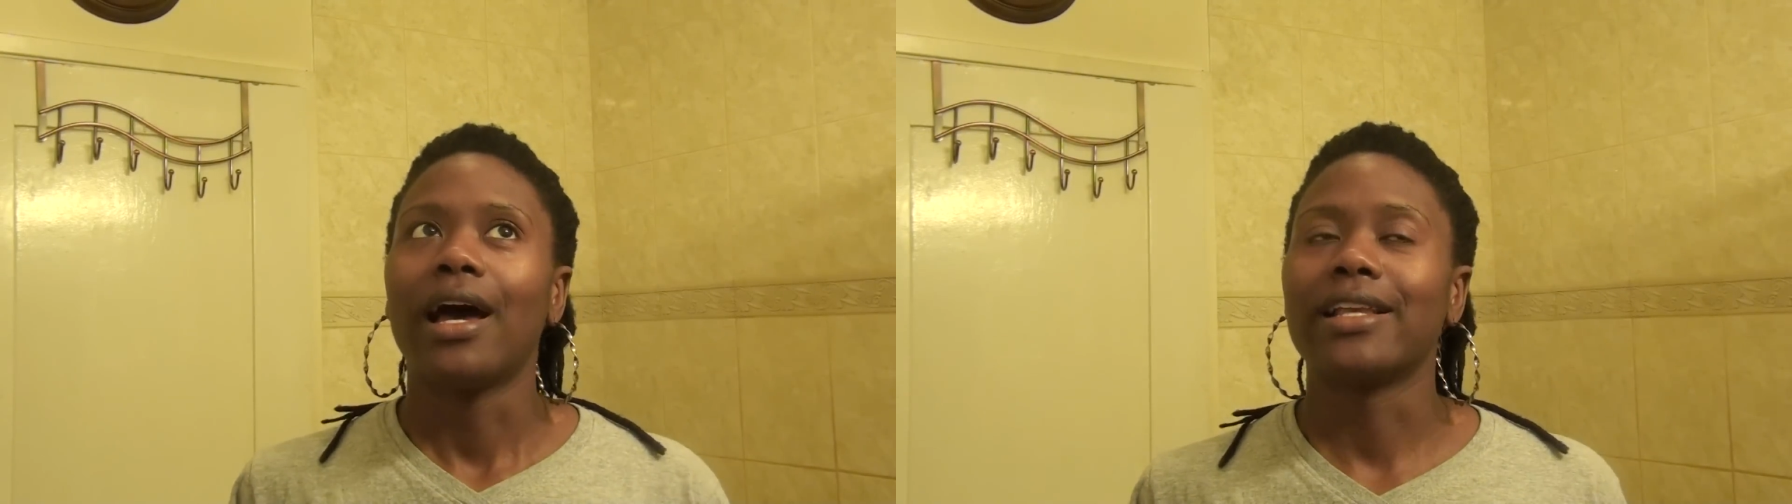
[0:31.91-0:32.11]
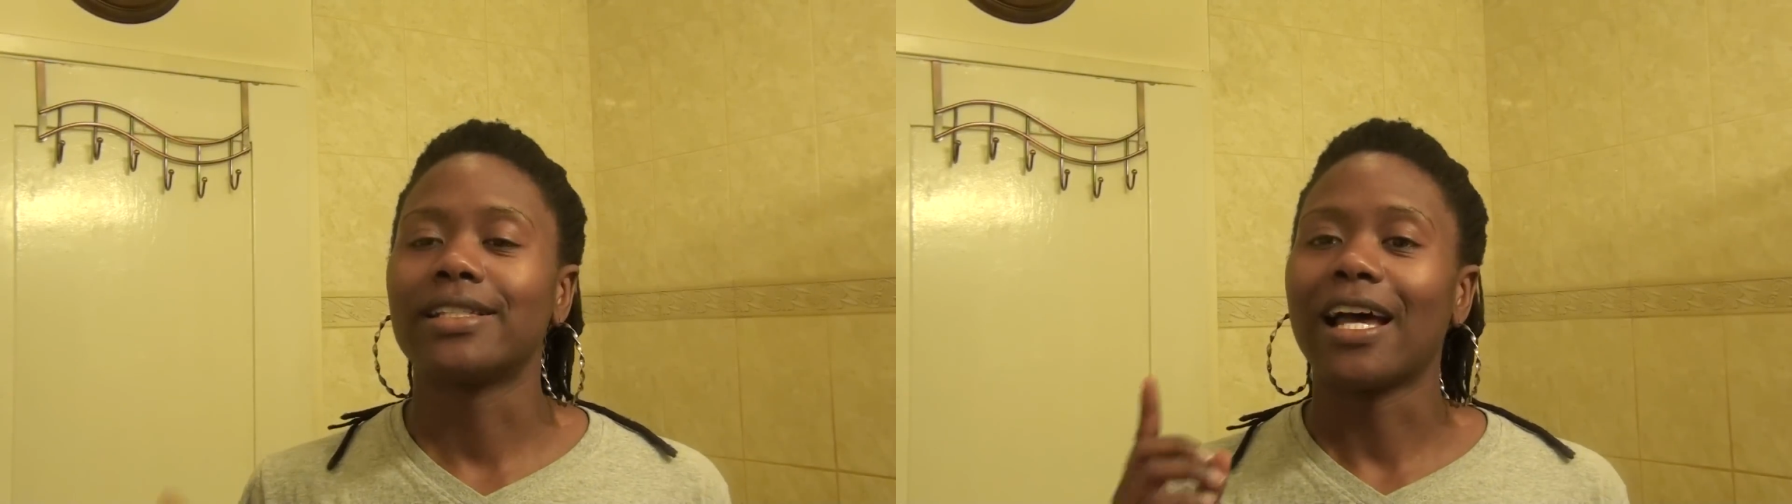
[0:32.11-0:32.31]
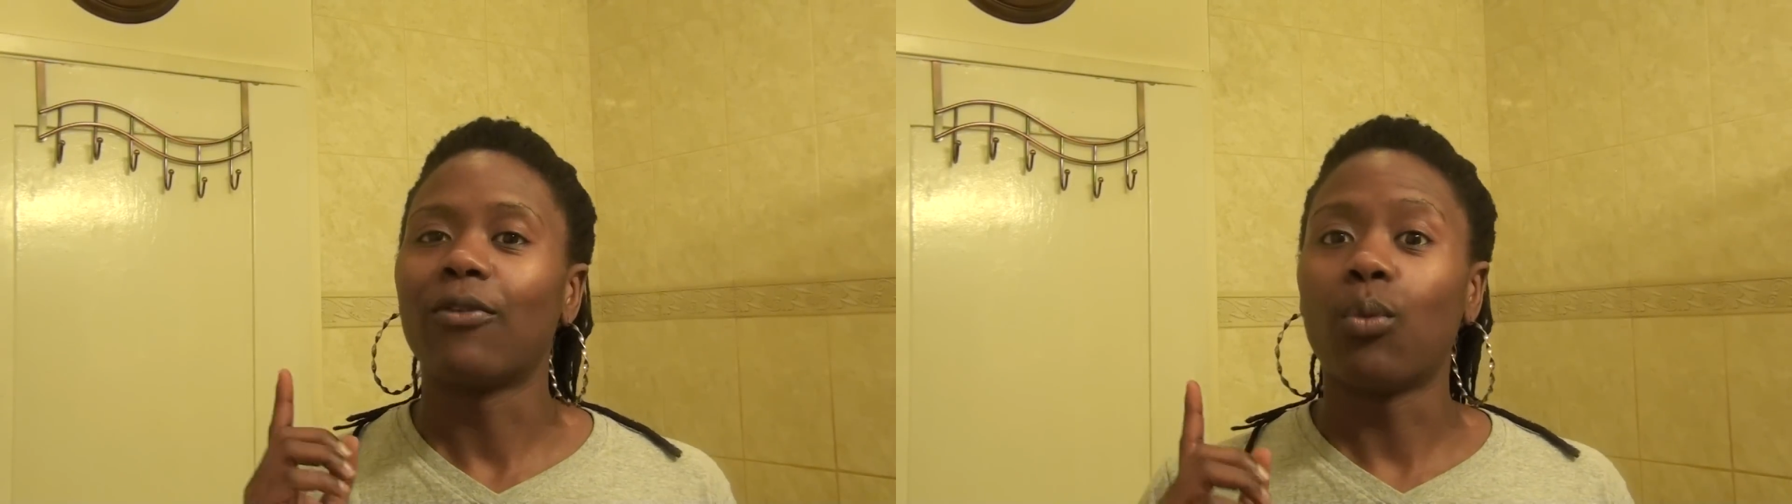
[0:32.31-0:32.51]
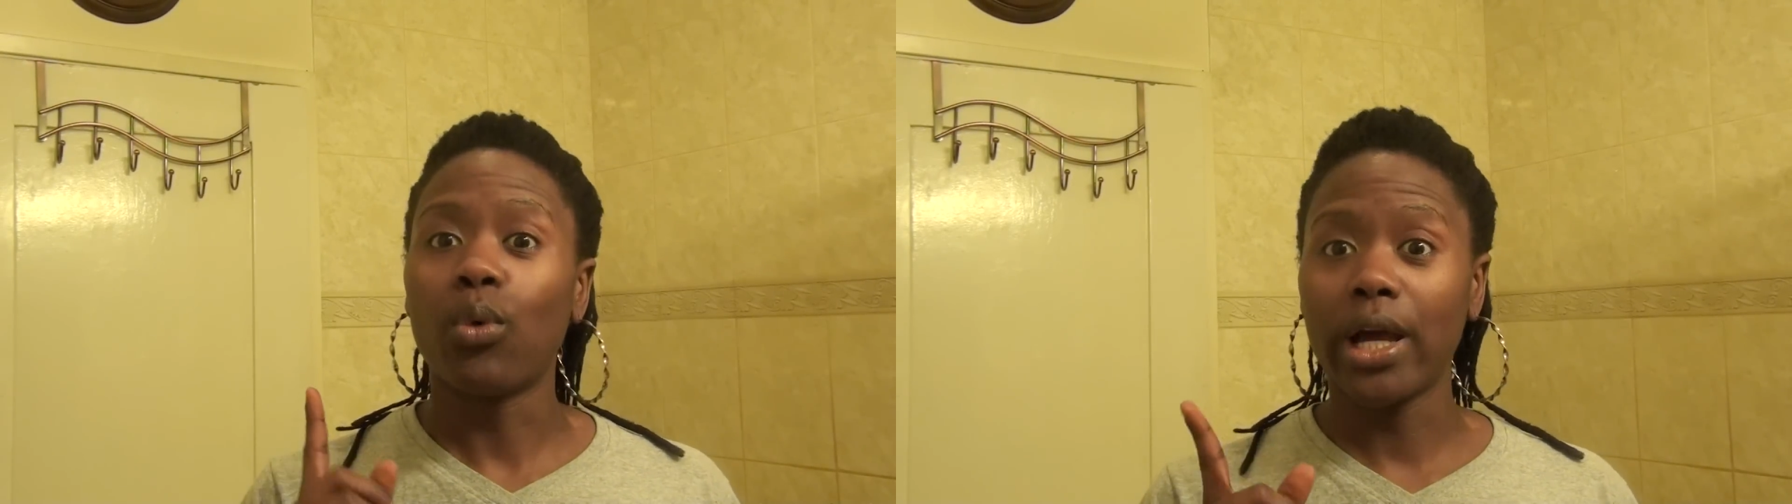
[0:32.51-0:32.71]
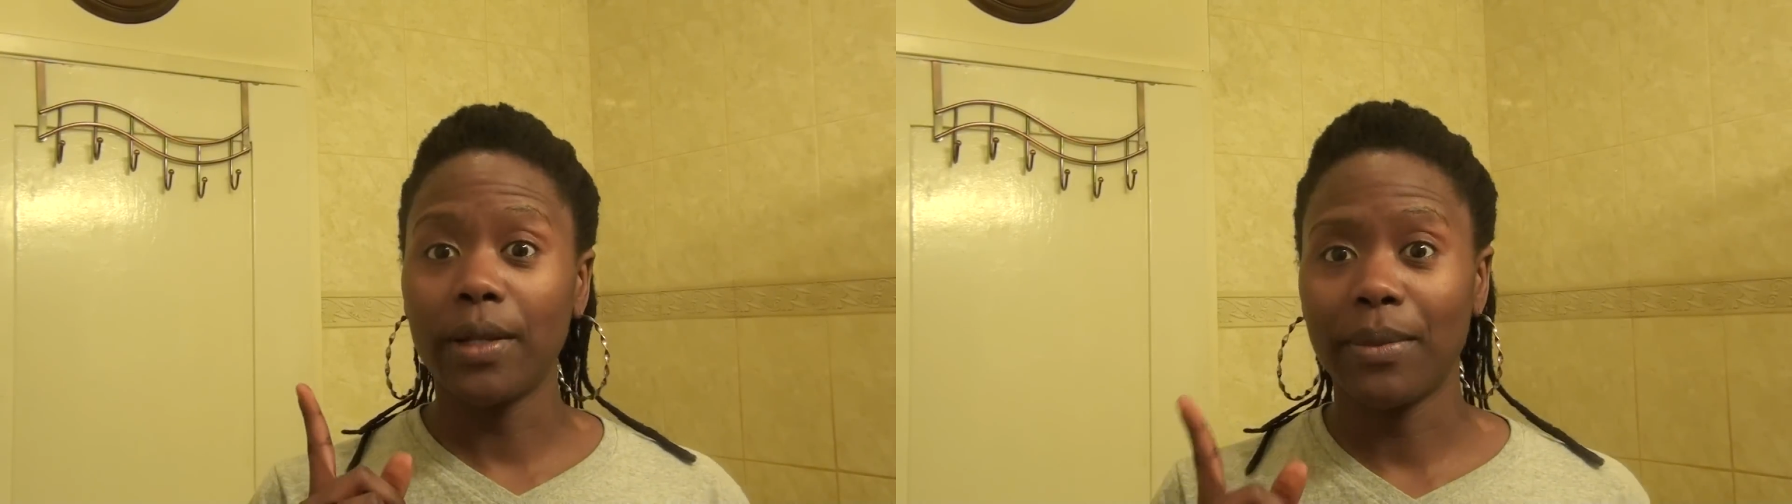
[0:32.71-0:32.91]
I just have
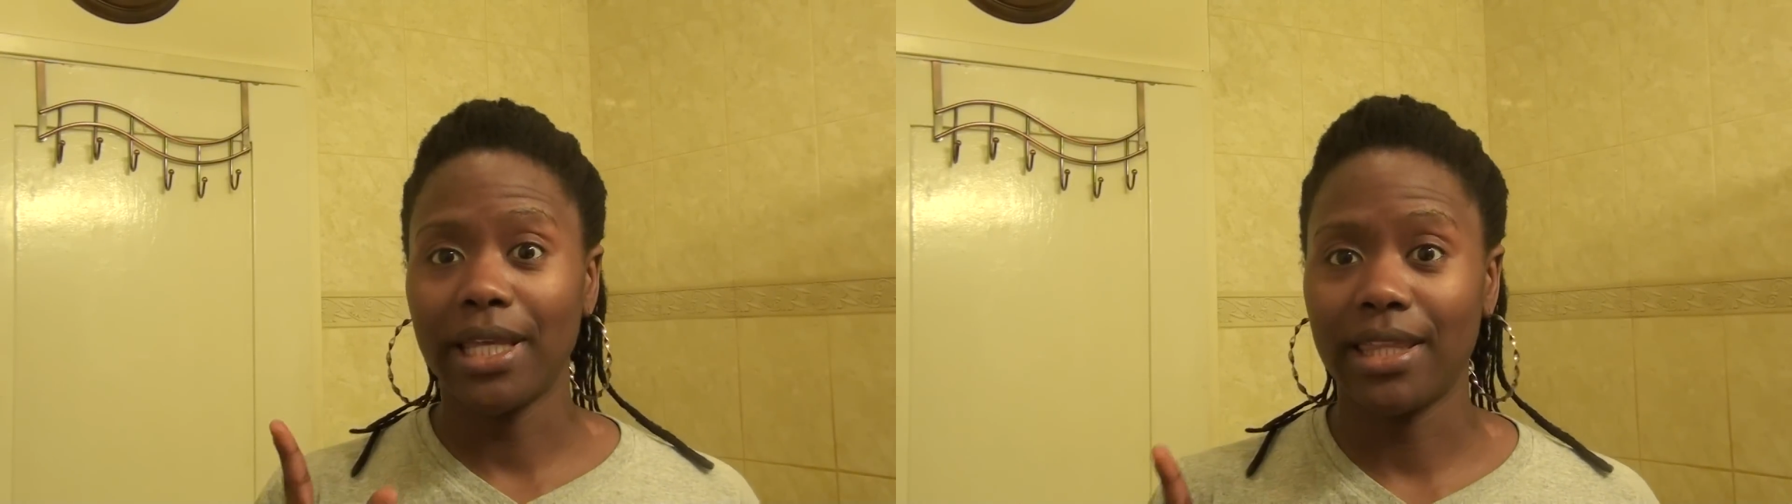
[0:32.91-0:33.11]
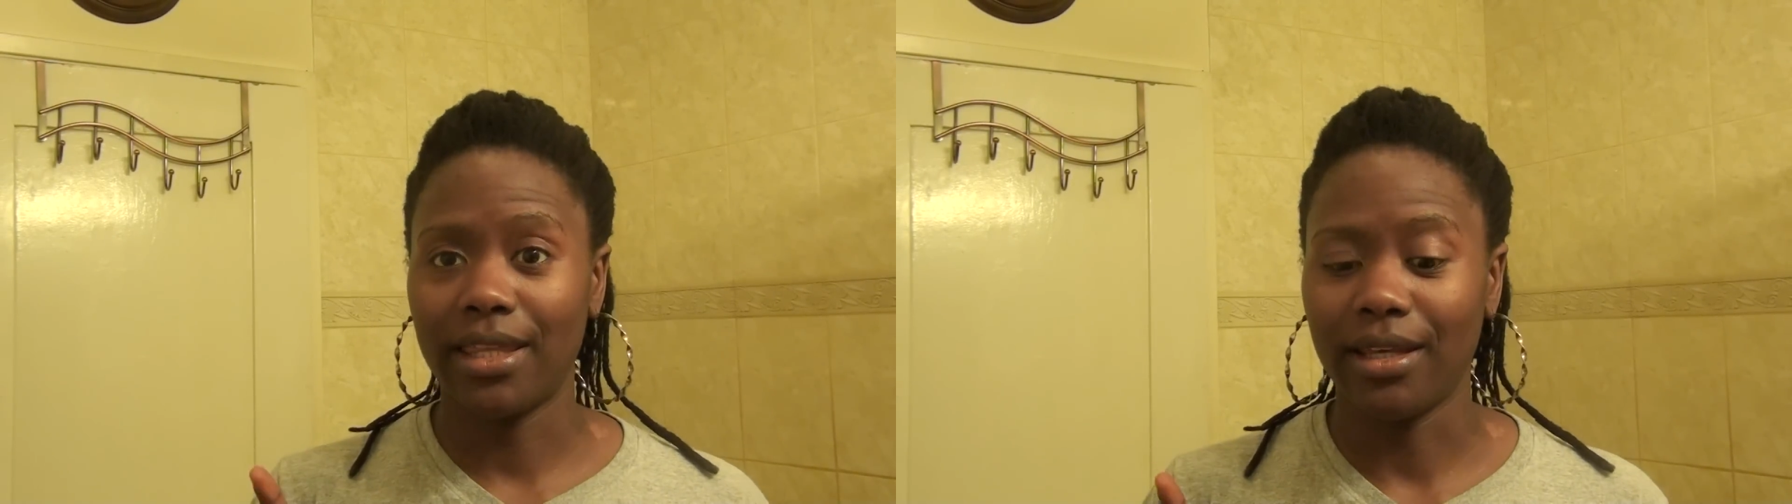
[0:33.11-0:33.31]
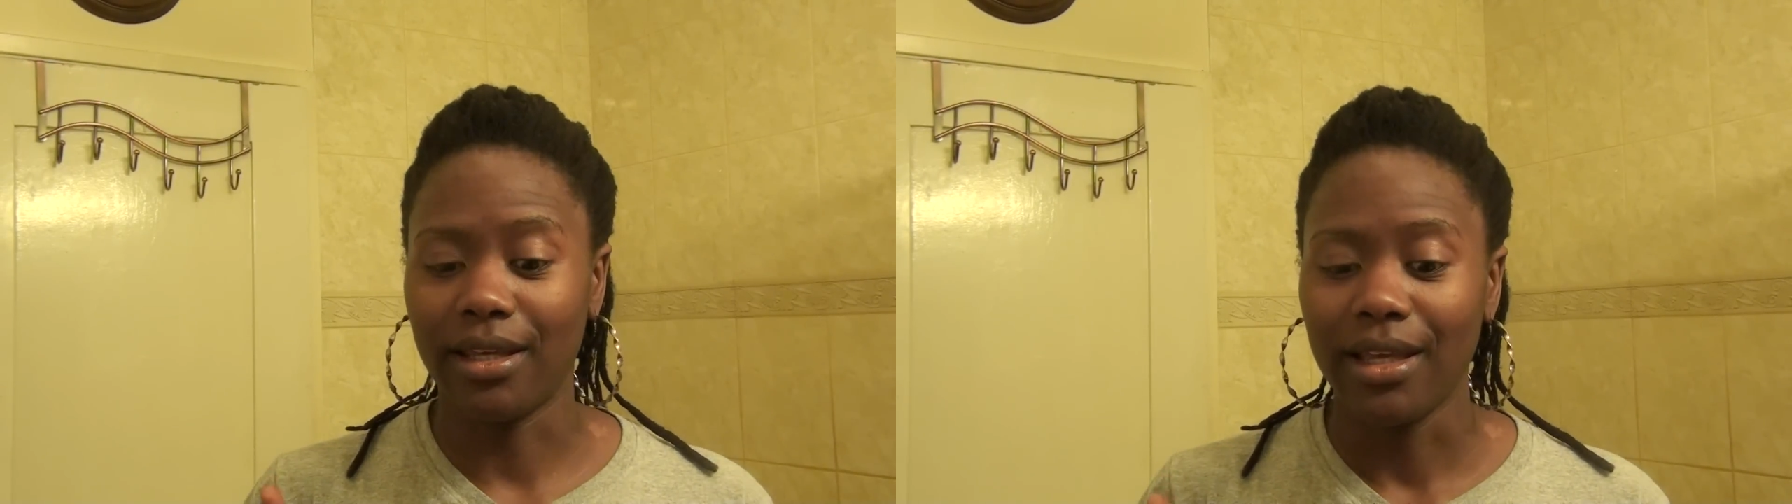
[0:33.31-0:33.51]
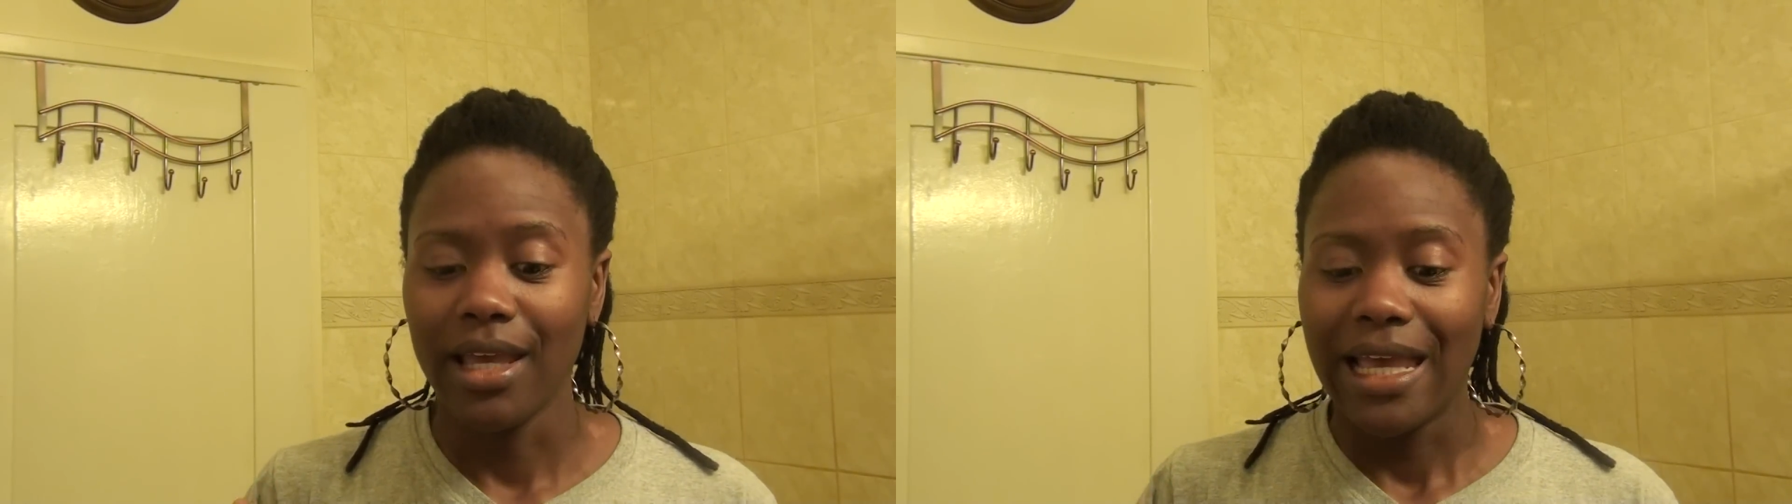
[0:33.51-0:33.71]
one main thing.